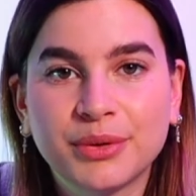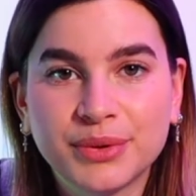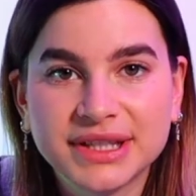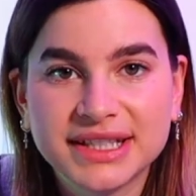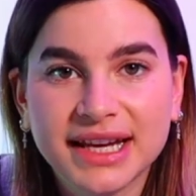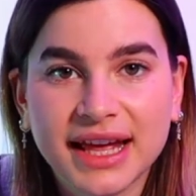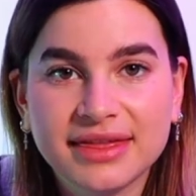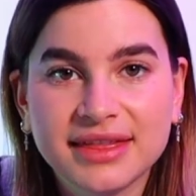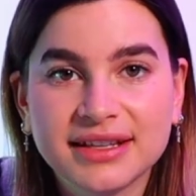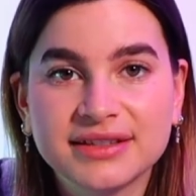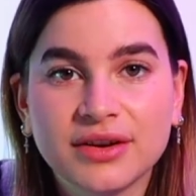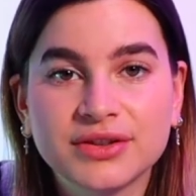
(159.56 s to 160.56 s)
once
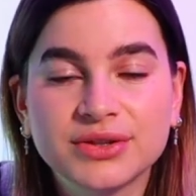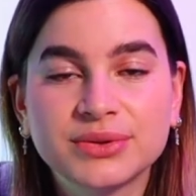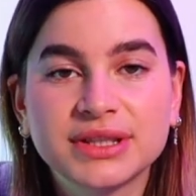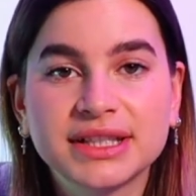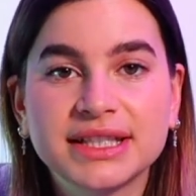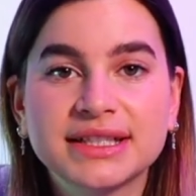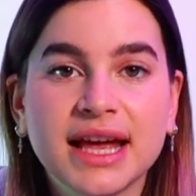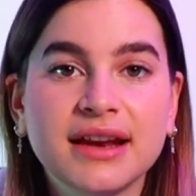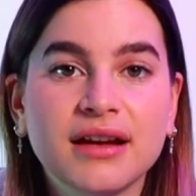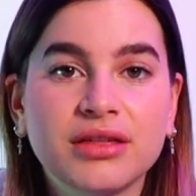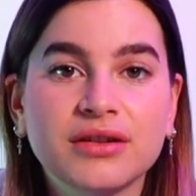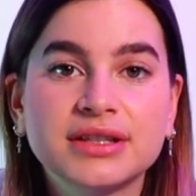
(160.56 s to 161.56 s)
again, this also deletes
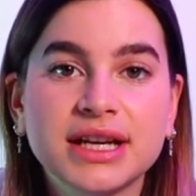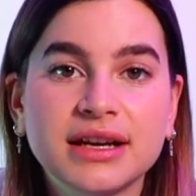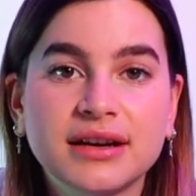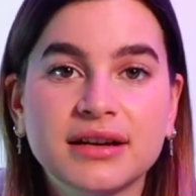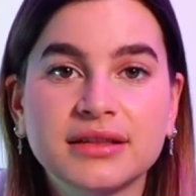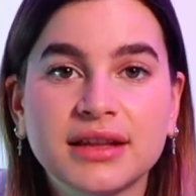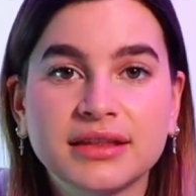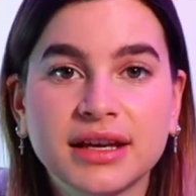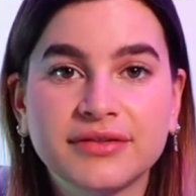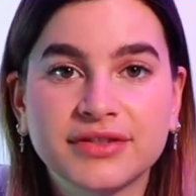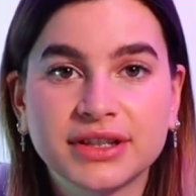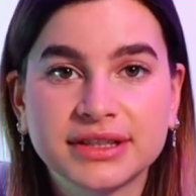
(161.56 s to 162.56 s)
any other data that
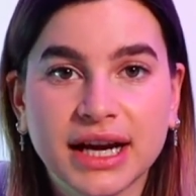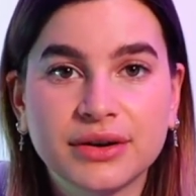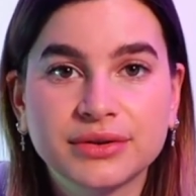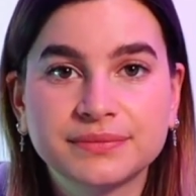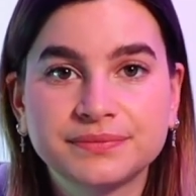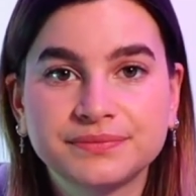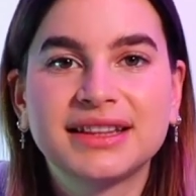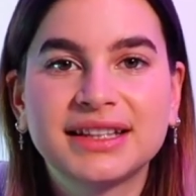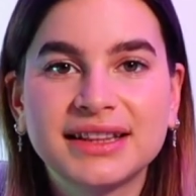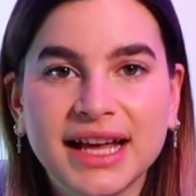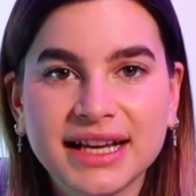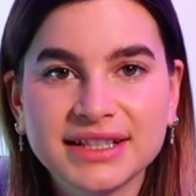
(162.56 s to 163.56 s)
they filled out.
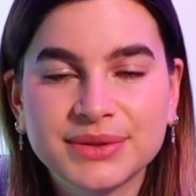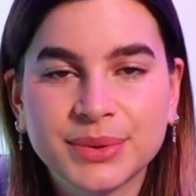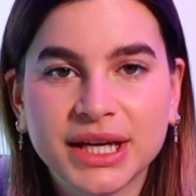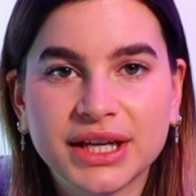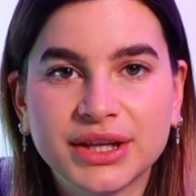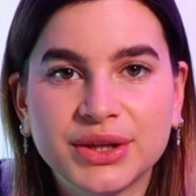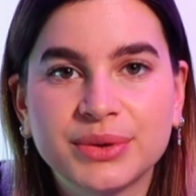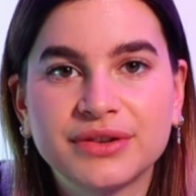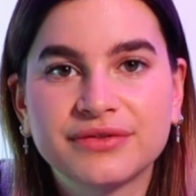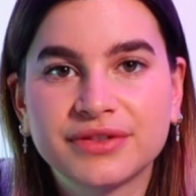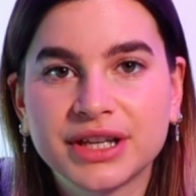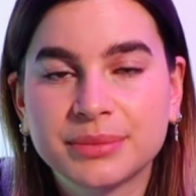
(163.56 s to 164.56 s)
The last way you
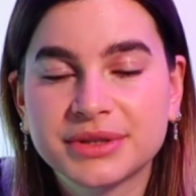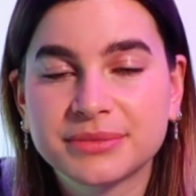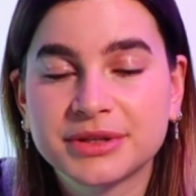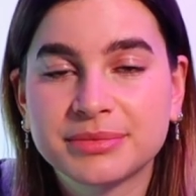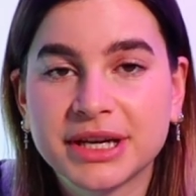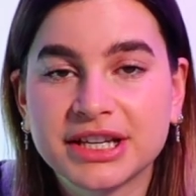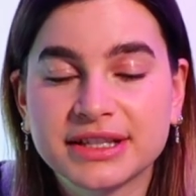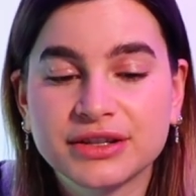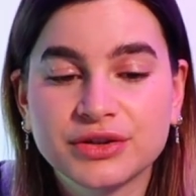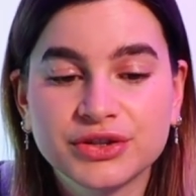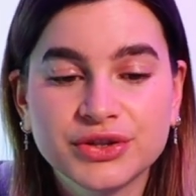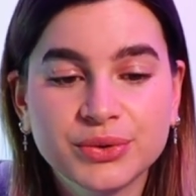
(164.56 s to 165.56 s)
can free up some space
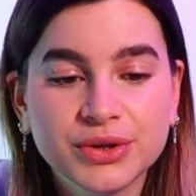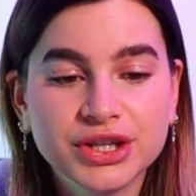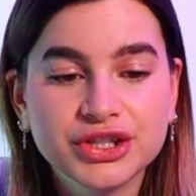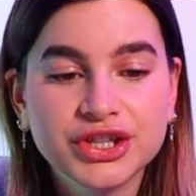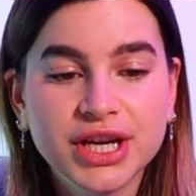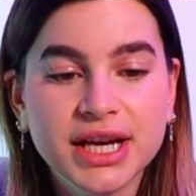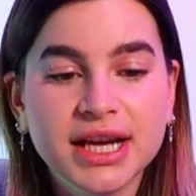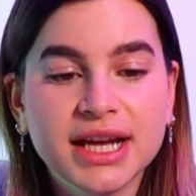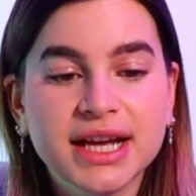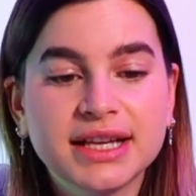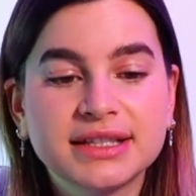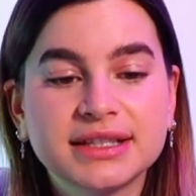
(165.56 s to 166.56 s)
in your storage
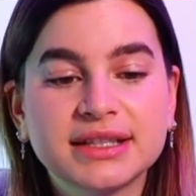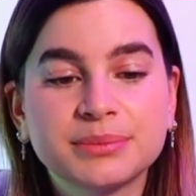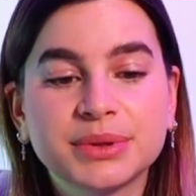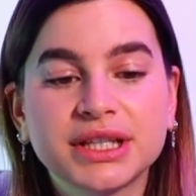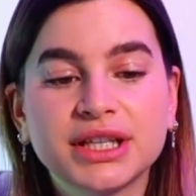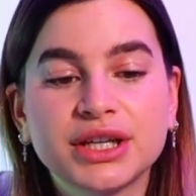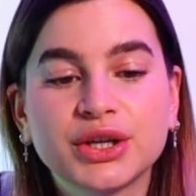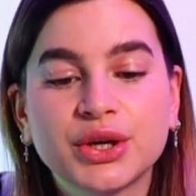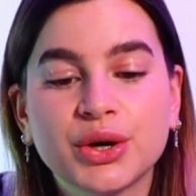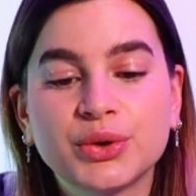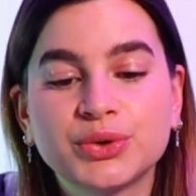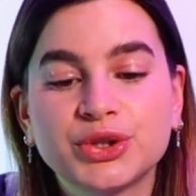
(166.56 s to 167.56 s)
is to simply
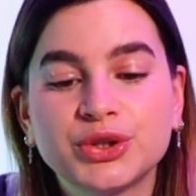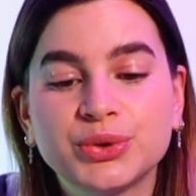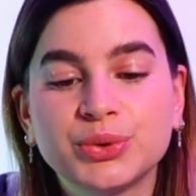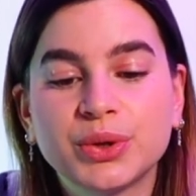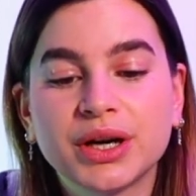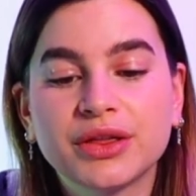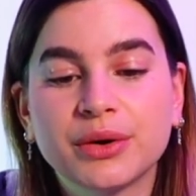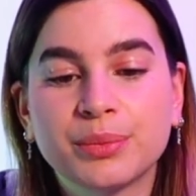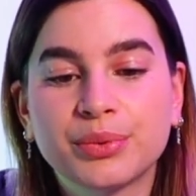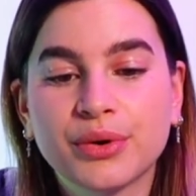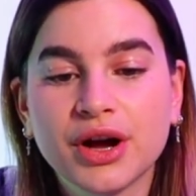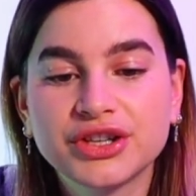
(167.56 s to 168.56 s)
go to
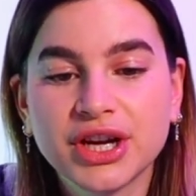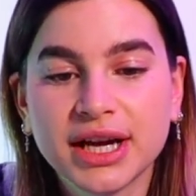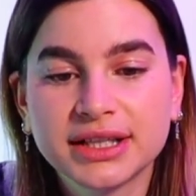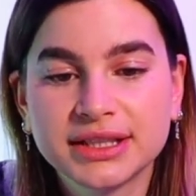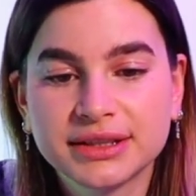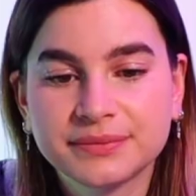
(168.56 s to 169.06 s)
the project